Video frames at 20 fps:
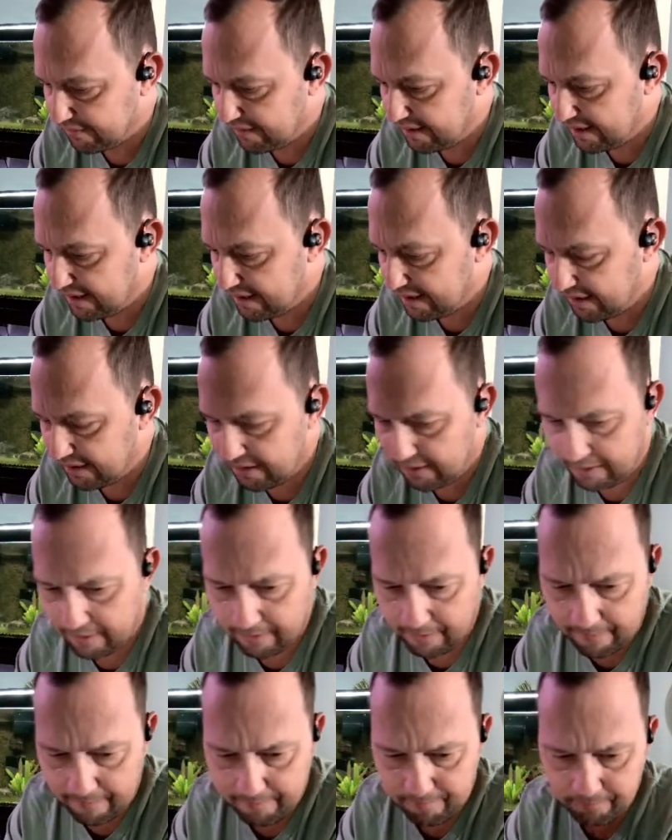
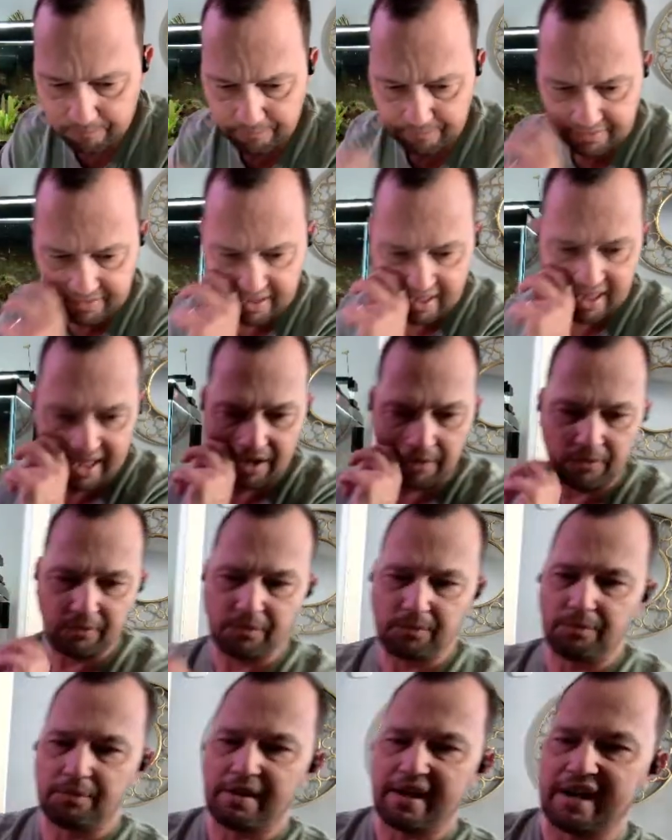I
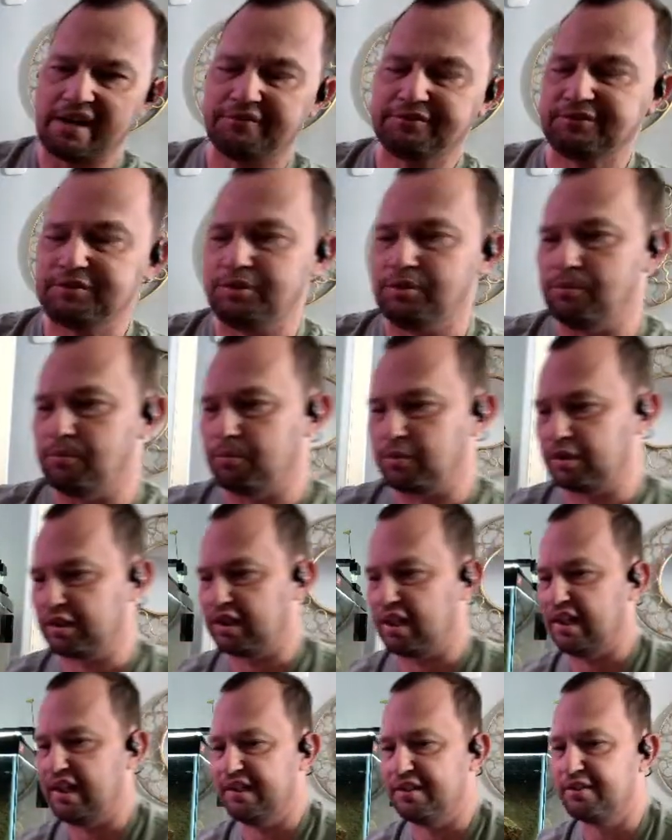will have to work
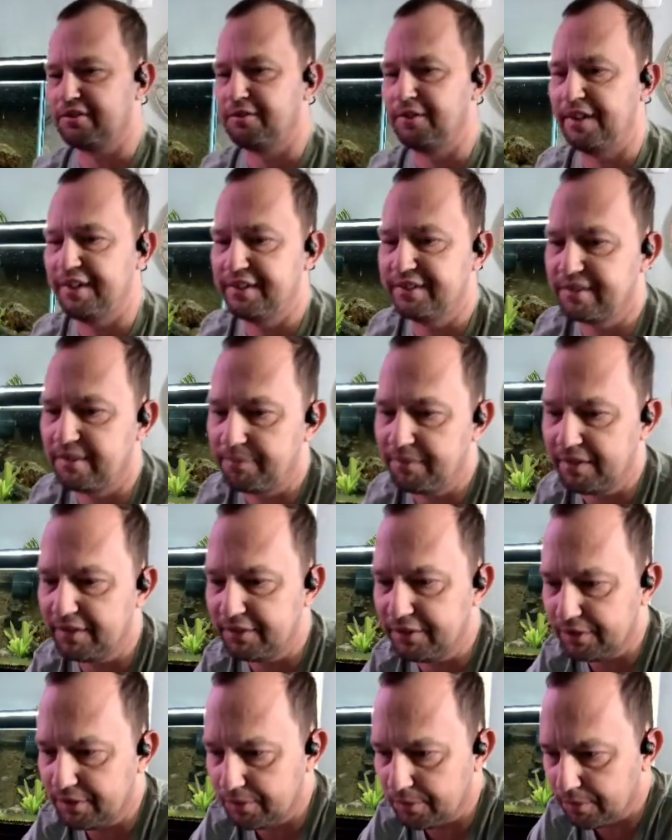on creating something
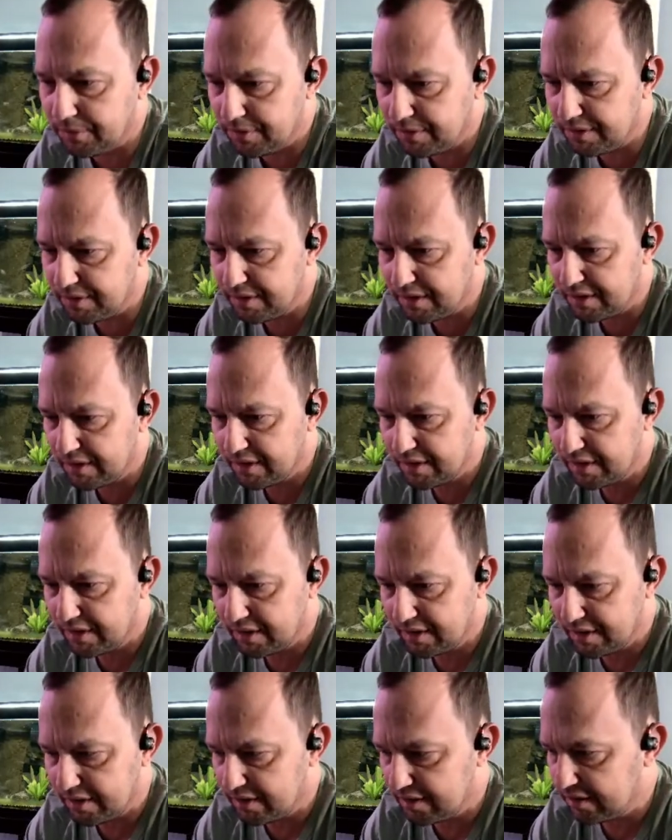new.
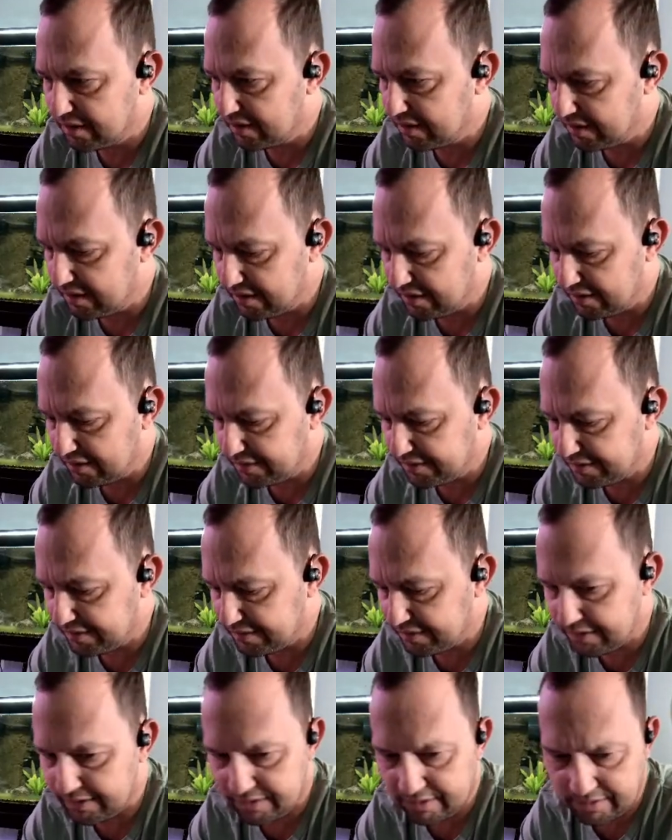Let's
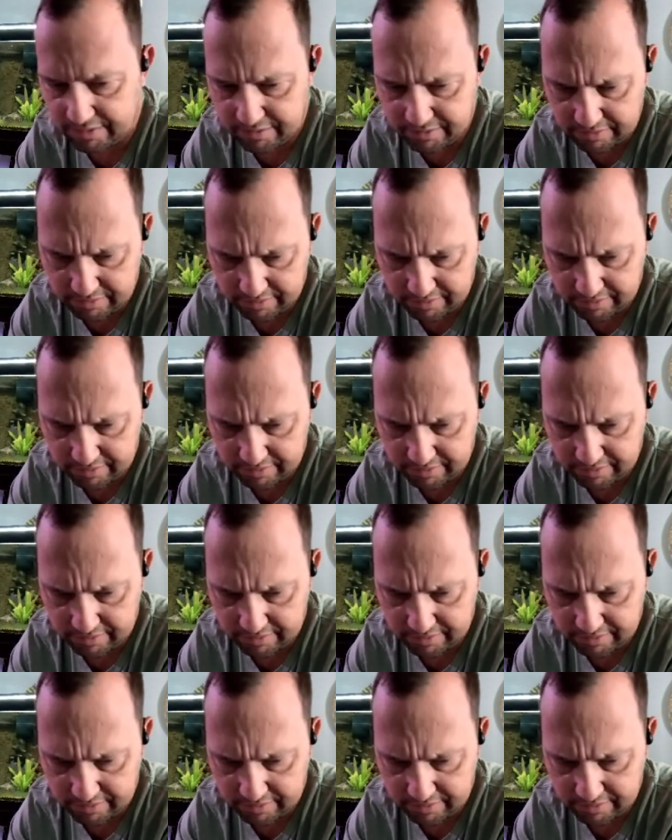see.